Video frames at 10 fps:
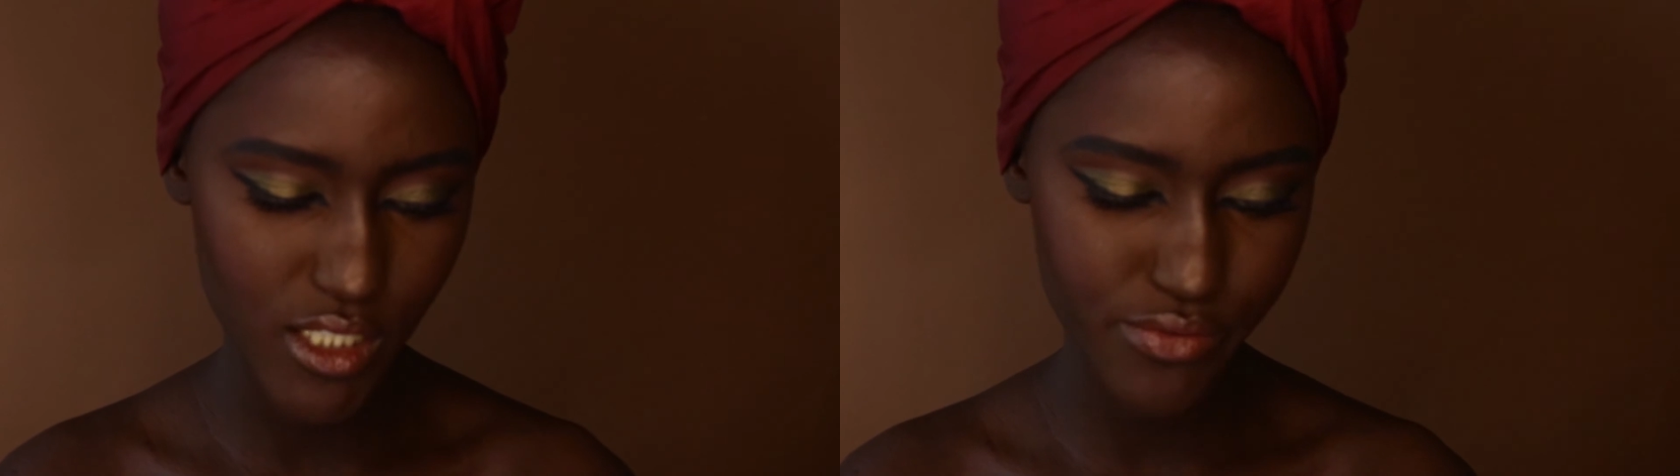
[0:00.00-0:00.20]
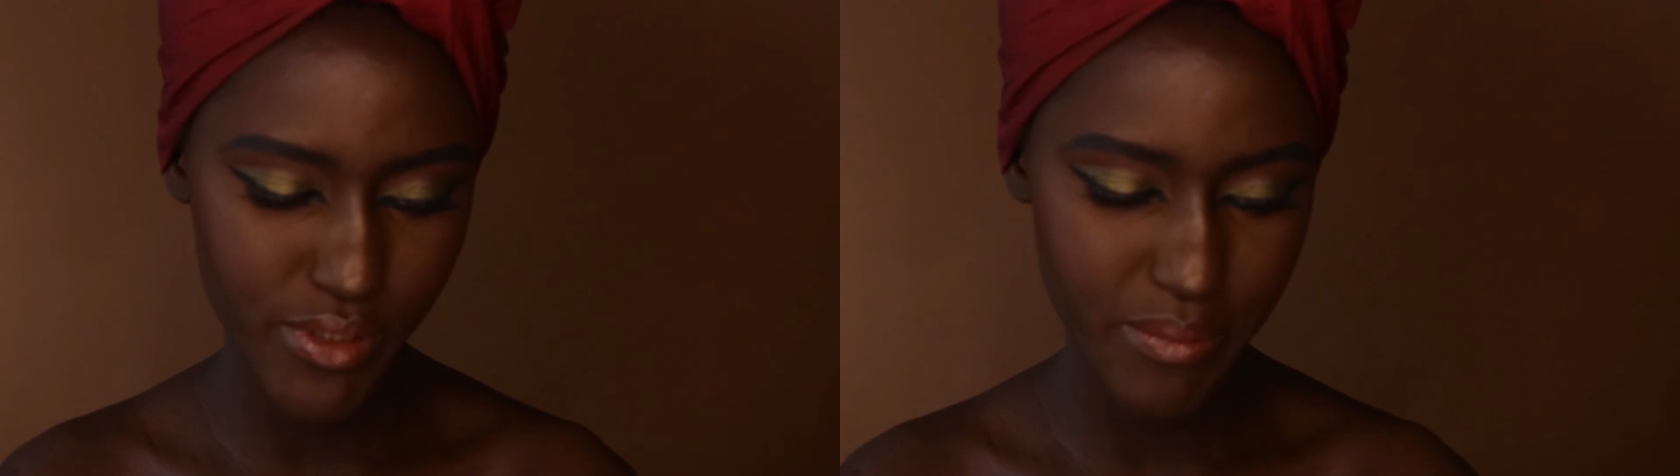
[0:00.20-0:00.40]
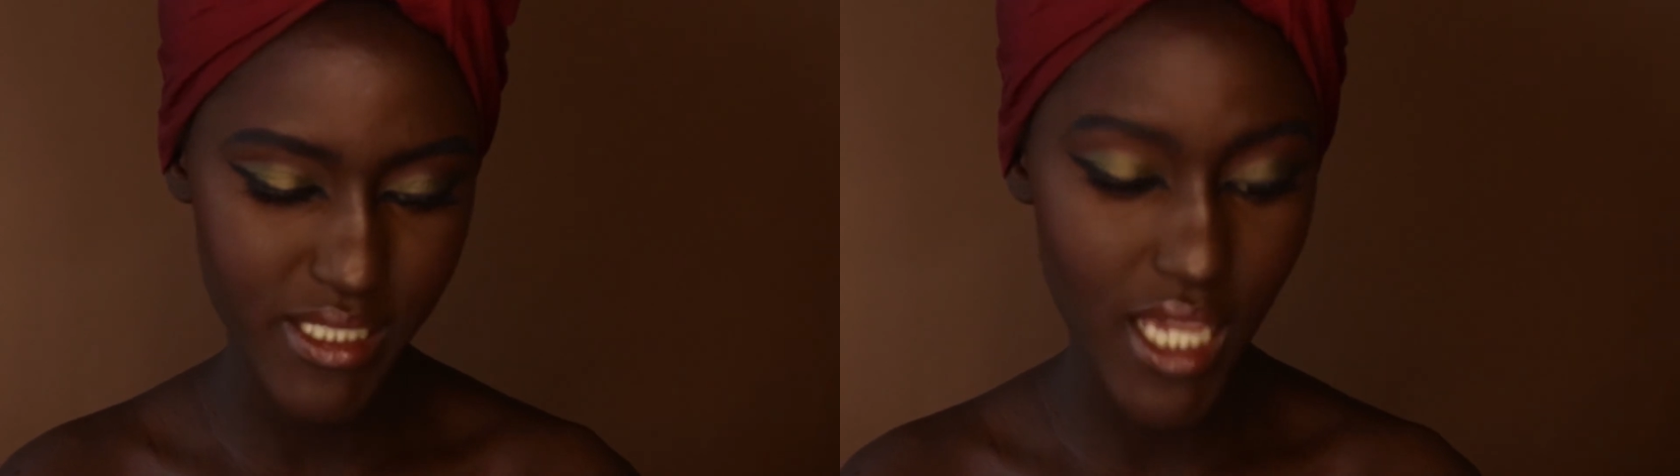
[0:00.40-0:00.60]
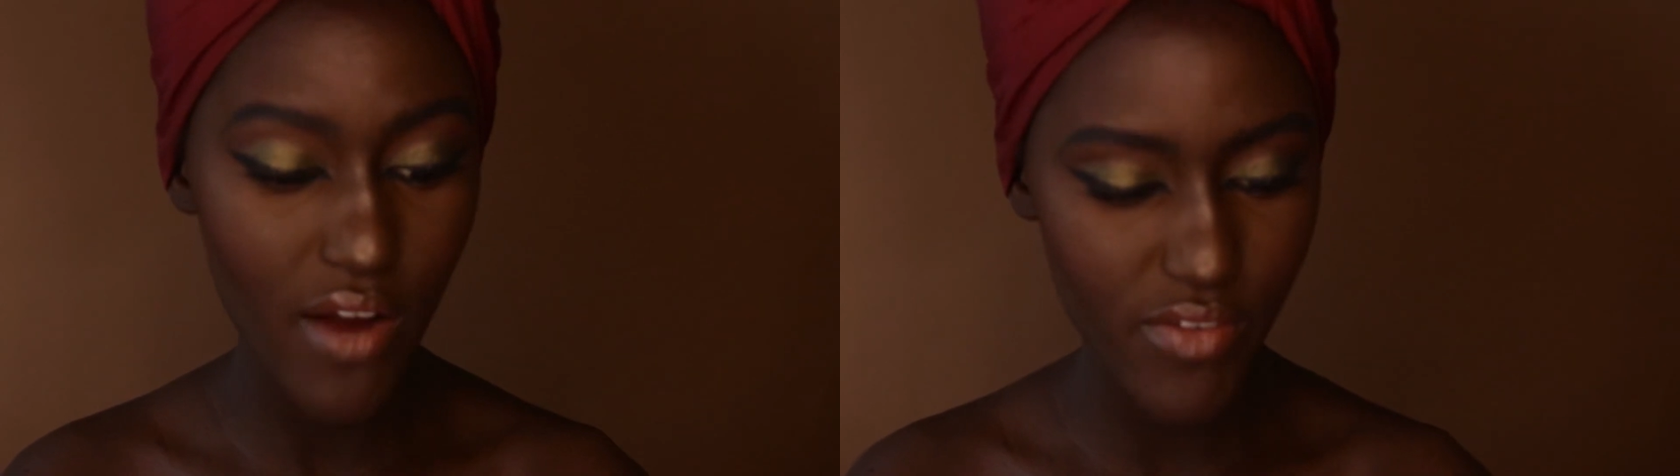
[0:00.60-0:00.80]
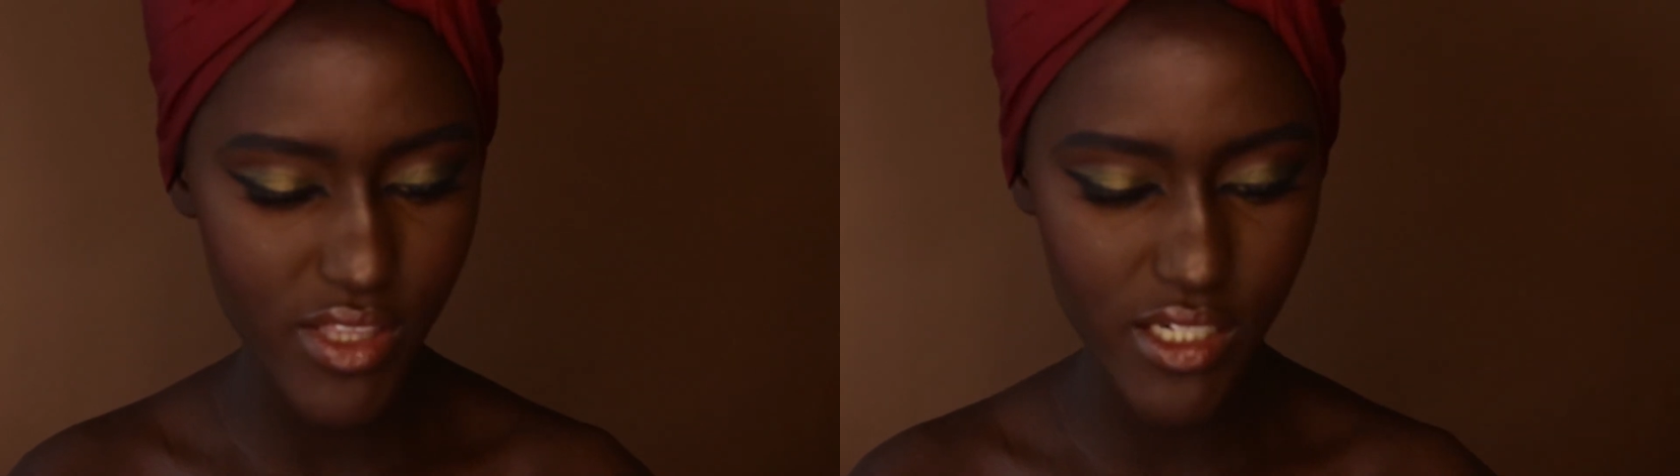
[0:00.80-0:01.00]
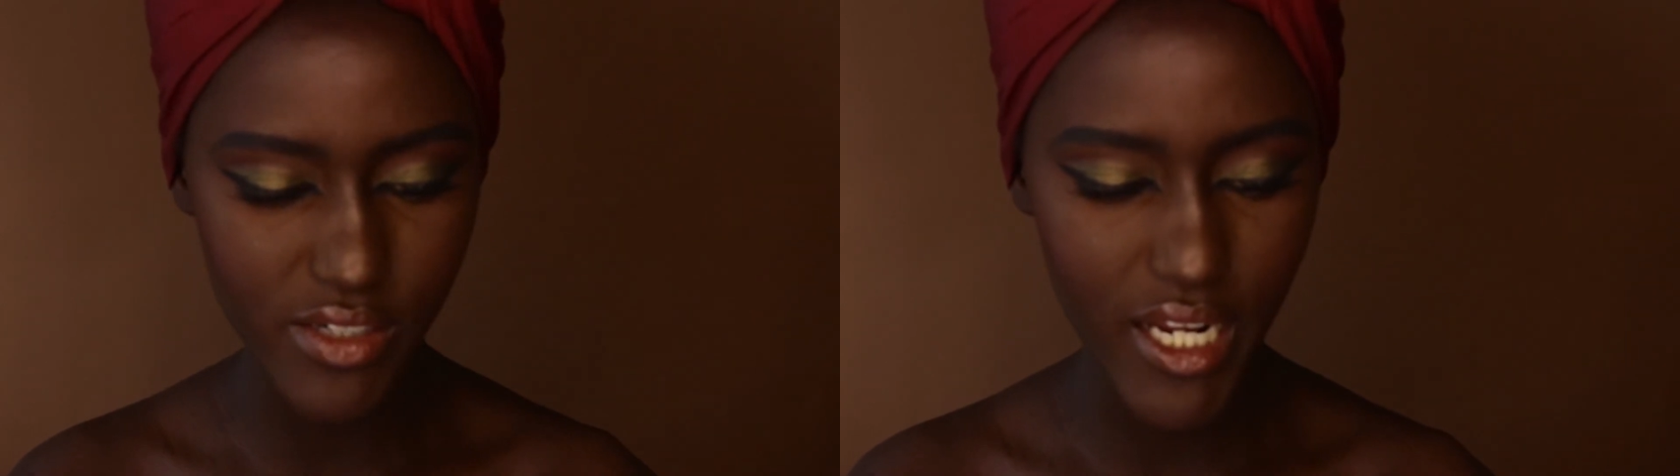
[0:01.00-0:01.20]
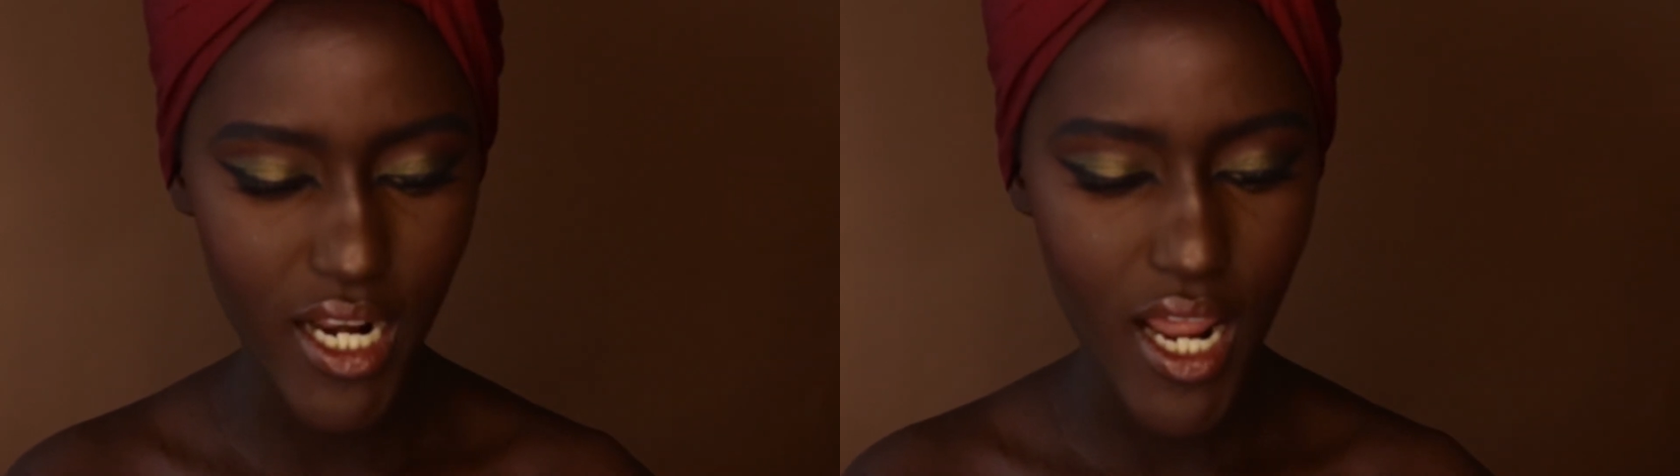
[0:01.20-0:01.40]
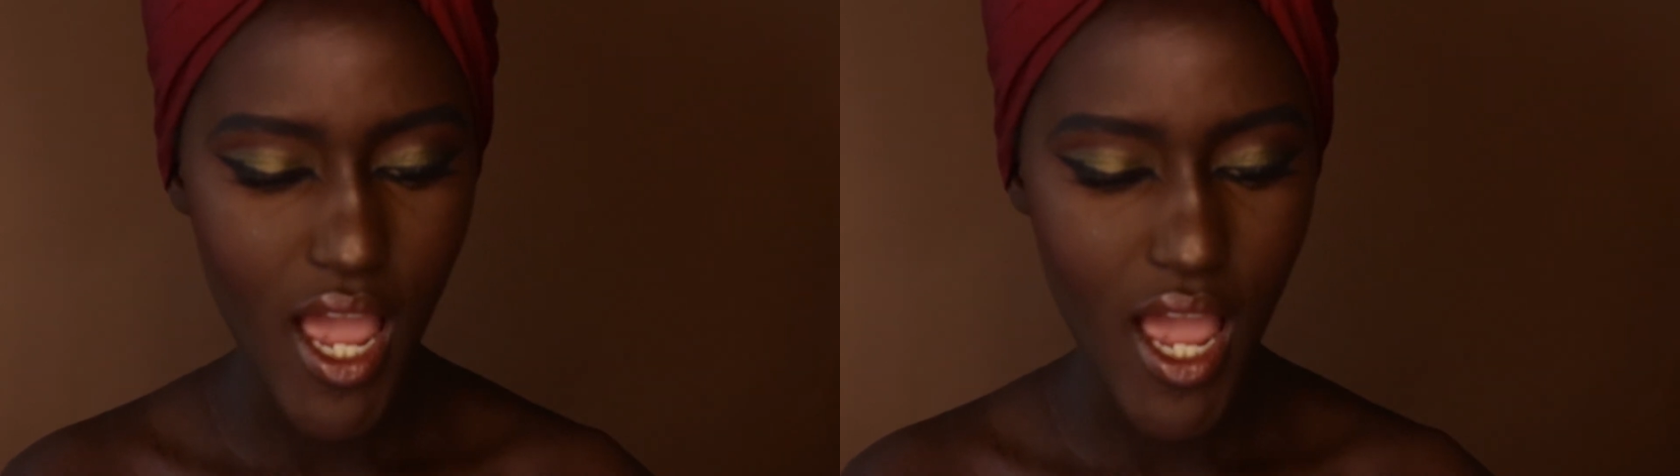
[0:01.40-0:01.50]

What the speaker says: know food makes everything great.